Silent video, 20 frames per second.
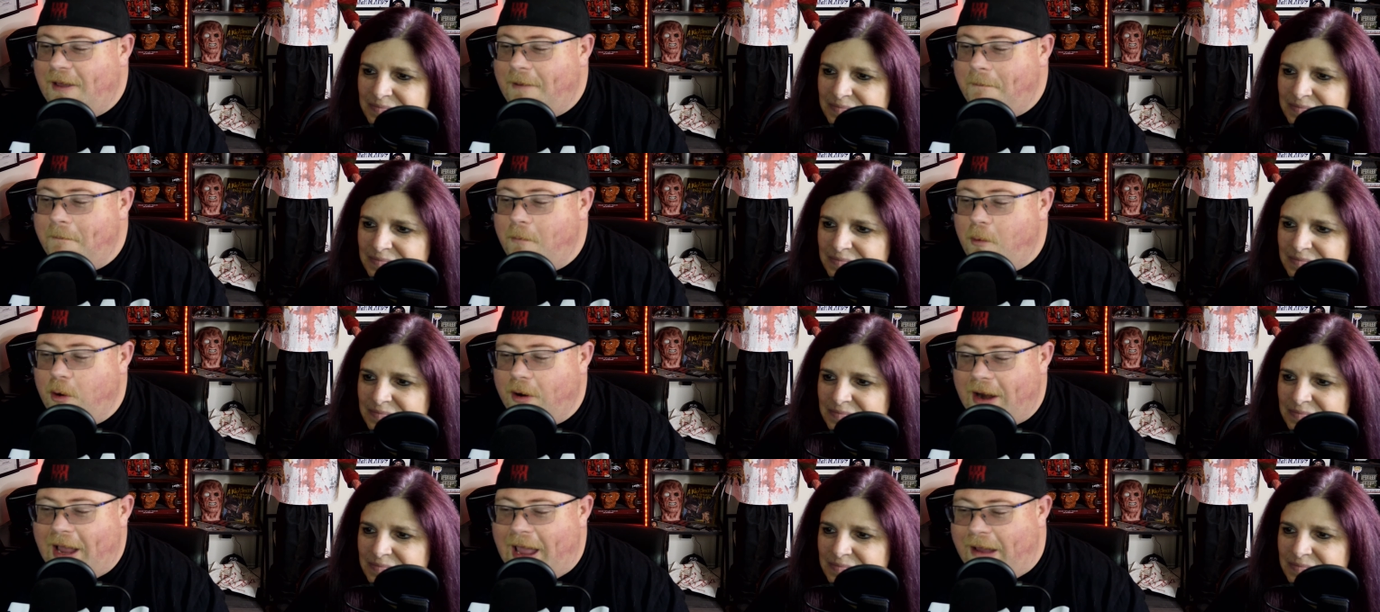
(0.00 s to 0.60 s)

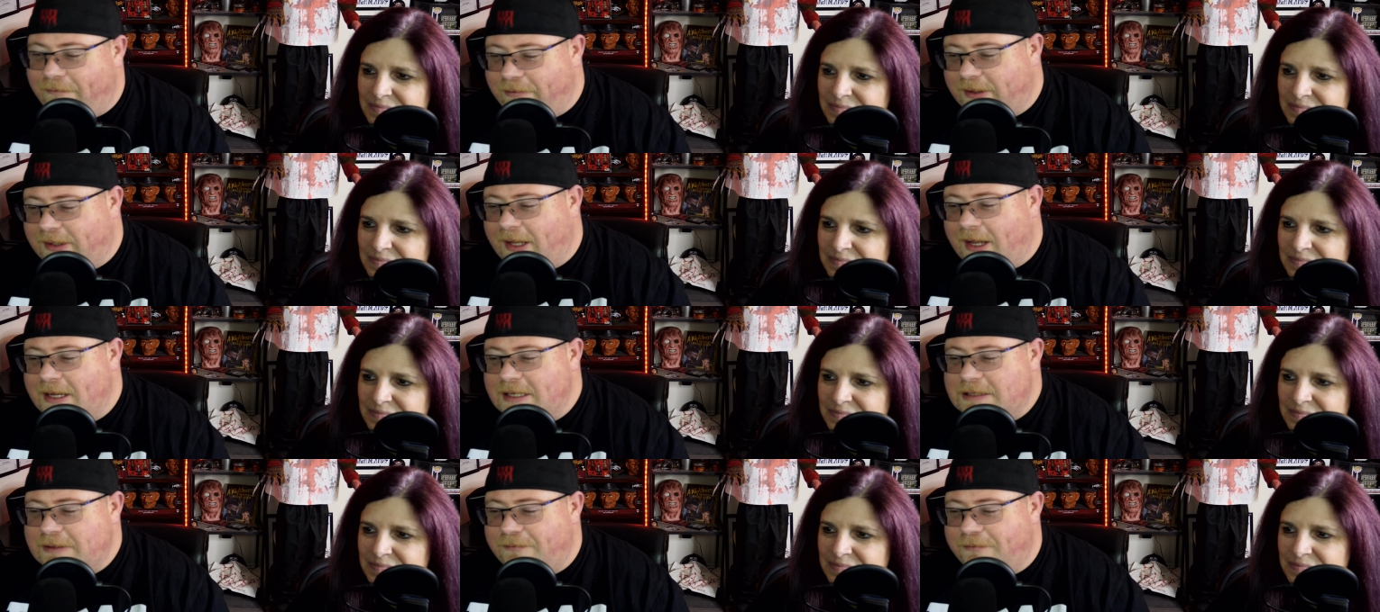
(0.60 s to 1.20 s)
Speaker 1: More
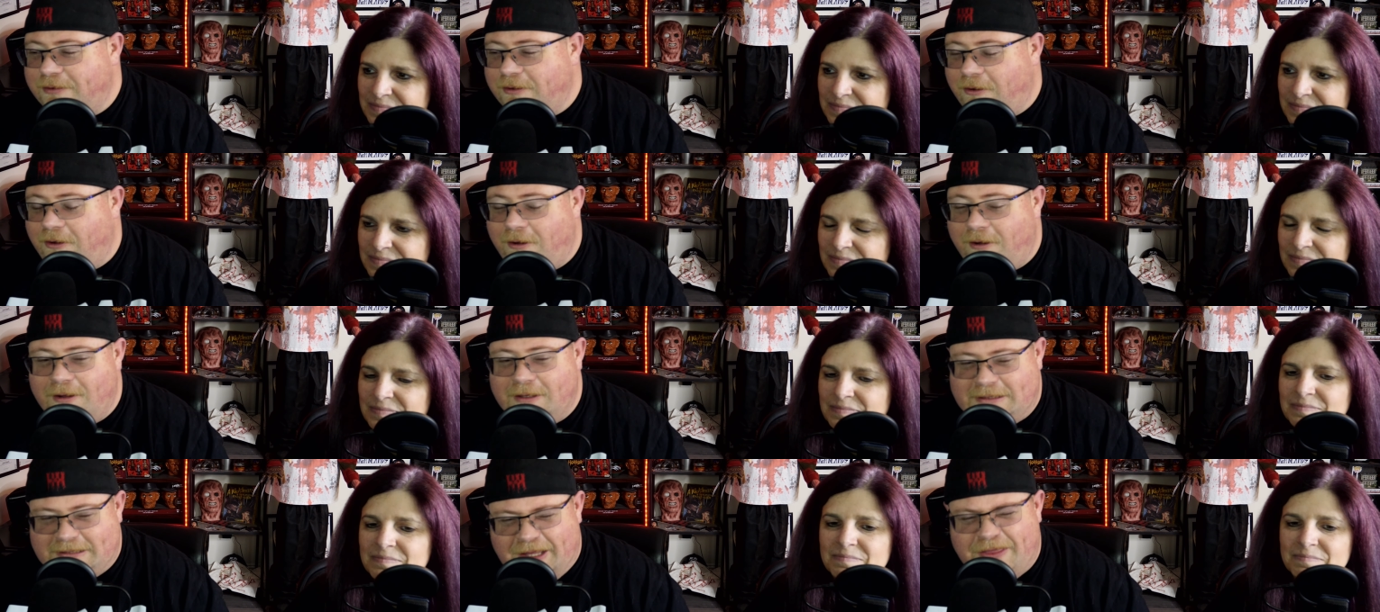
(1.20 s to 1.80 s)
advertising for the
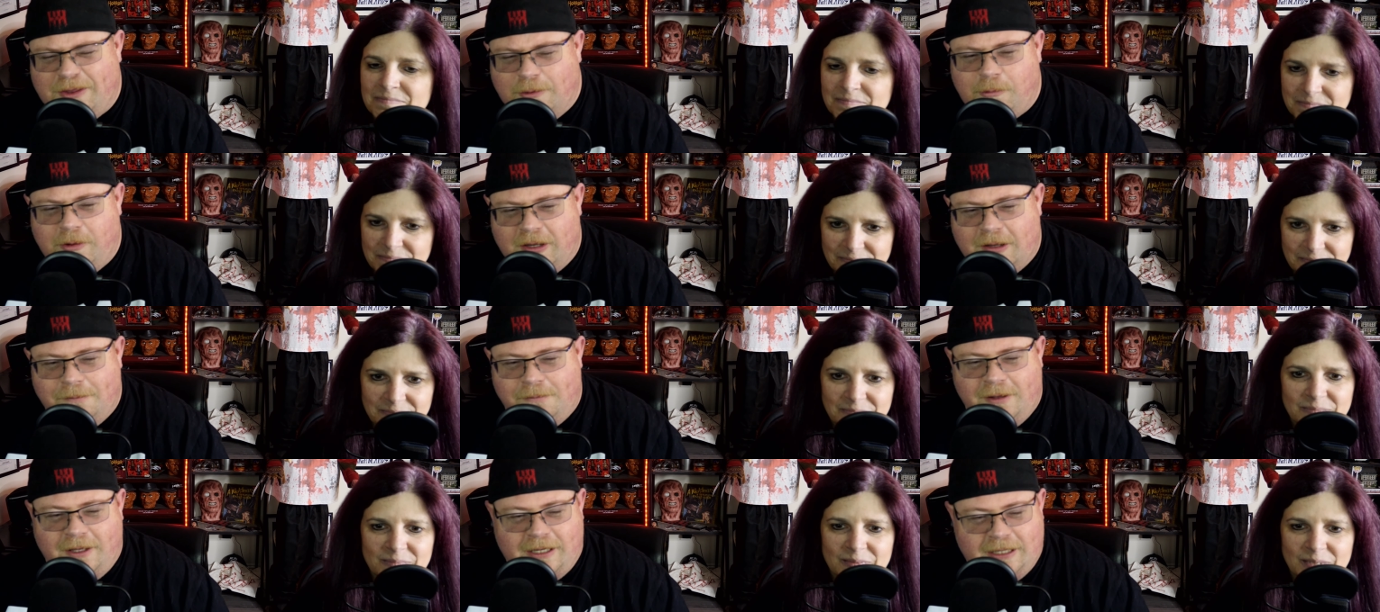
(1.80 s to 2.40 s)
haunts. I think we
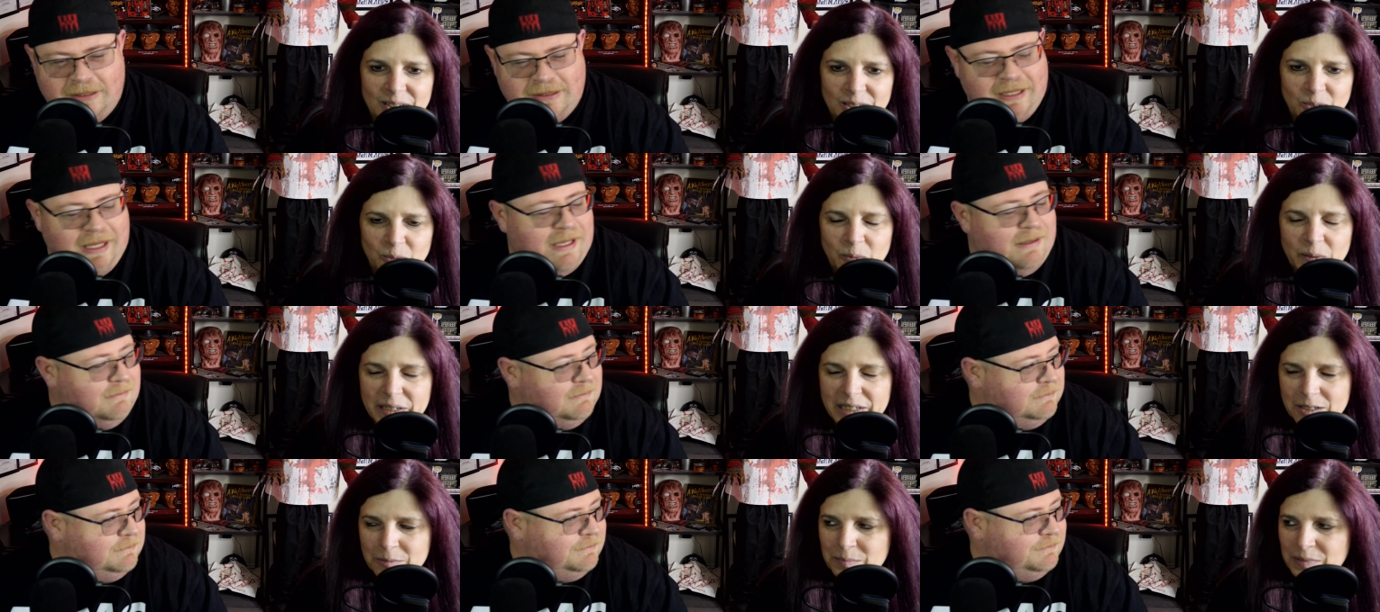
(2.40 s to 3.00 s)
completed that.
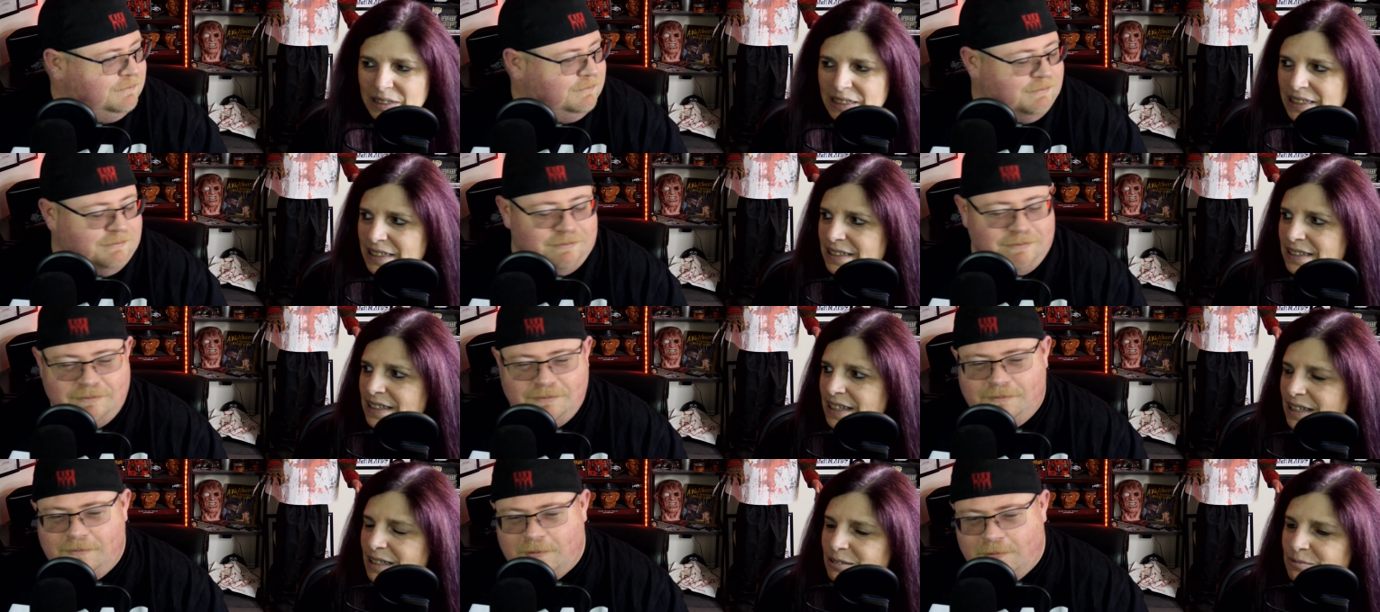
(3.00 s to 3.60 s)
We completed
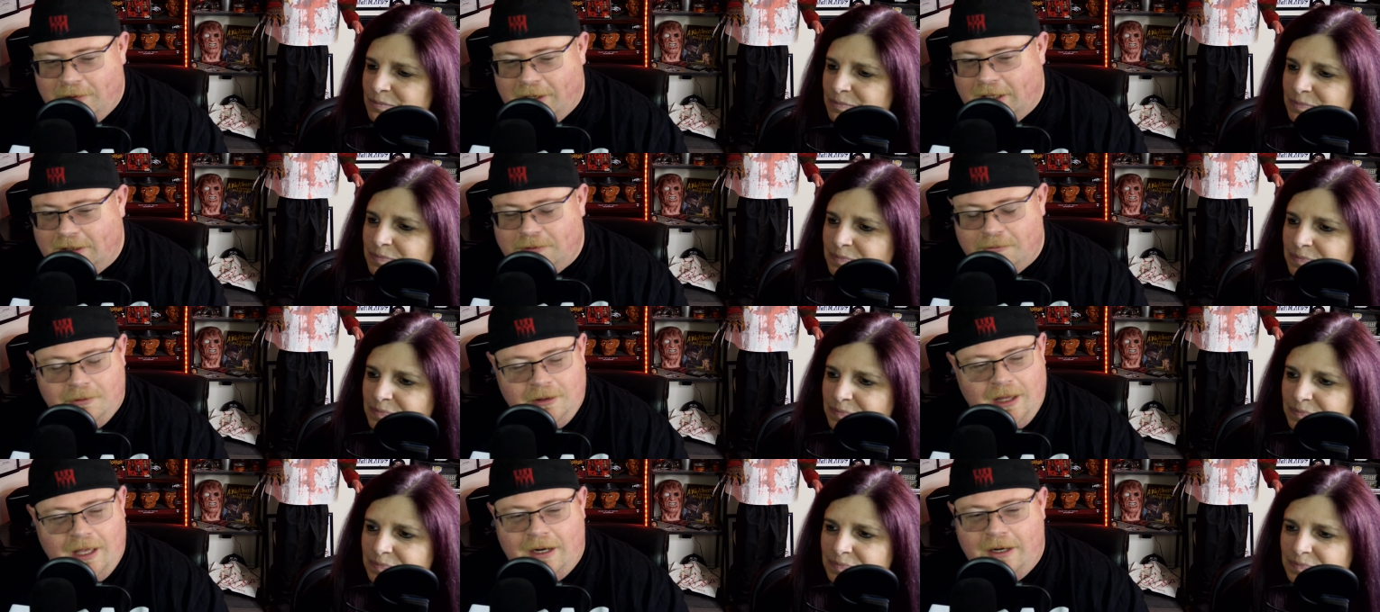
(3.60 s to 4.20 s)
that. We got
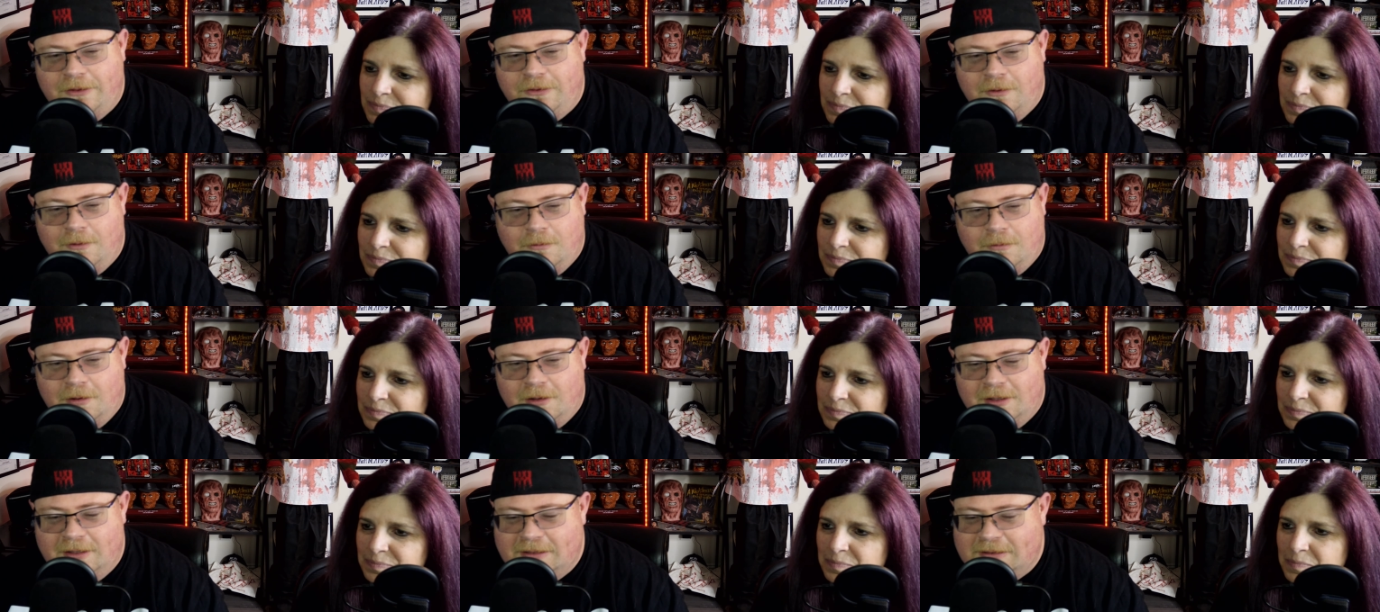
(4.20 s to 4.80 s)
to a lot of new
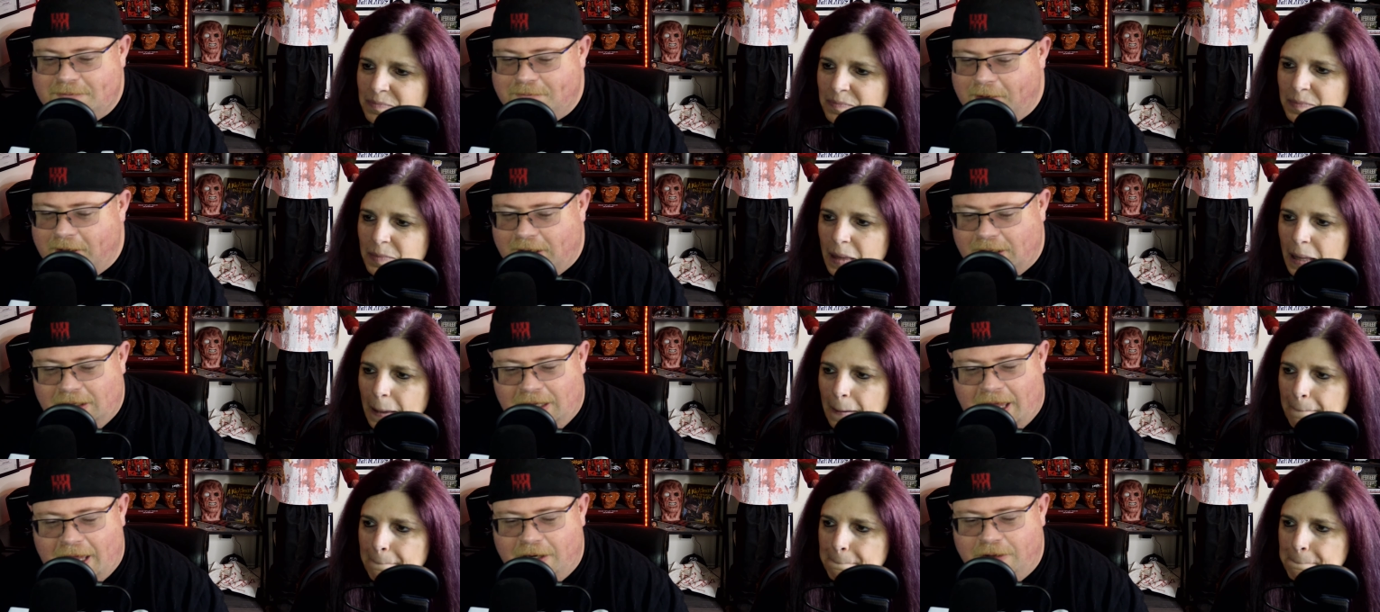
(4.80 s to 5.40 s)
ones, met a
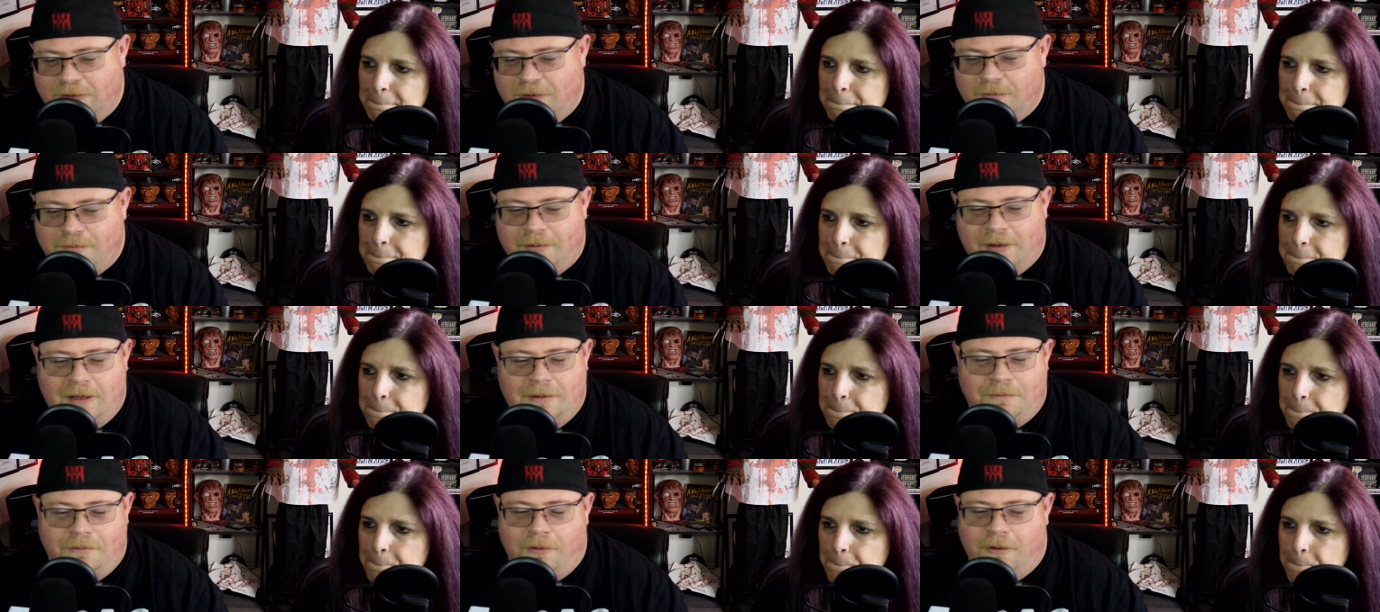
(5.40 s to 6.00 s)
lot of new
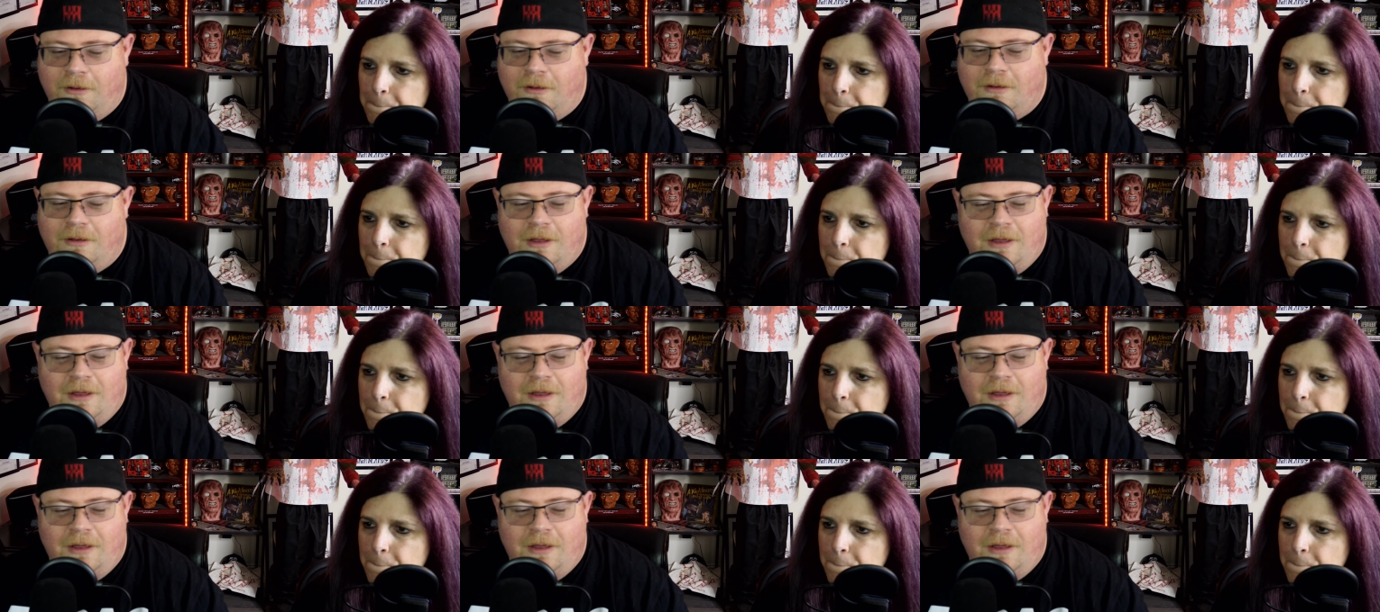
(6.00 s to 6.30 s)
people.